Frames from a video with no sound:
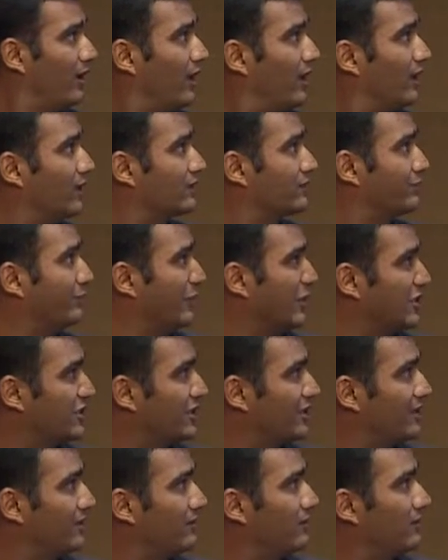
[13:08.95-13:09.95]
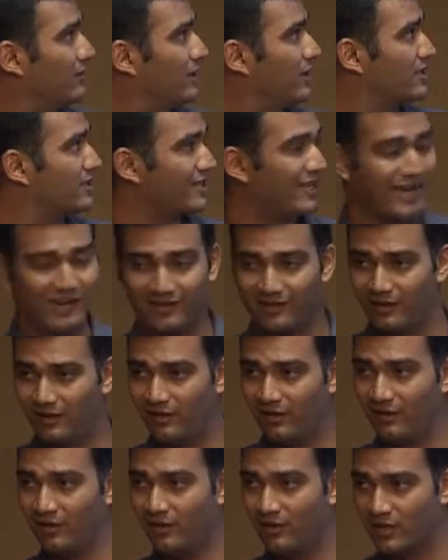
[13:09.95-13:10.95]
his mission, his
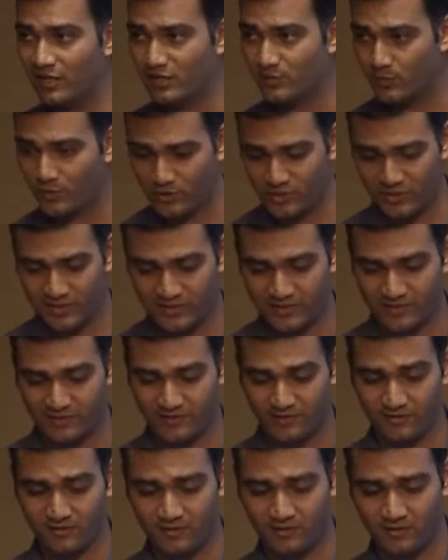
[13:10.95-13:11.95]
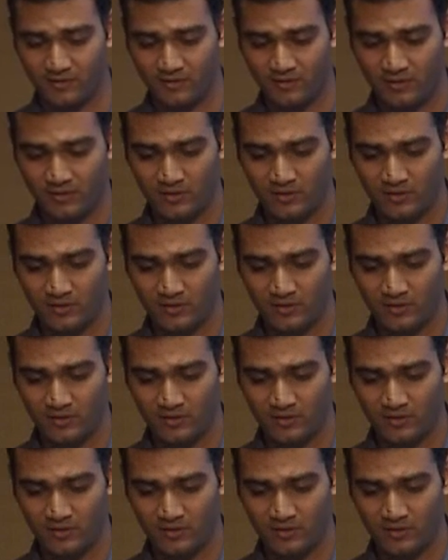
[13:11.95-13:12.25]
title, his projects, etc.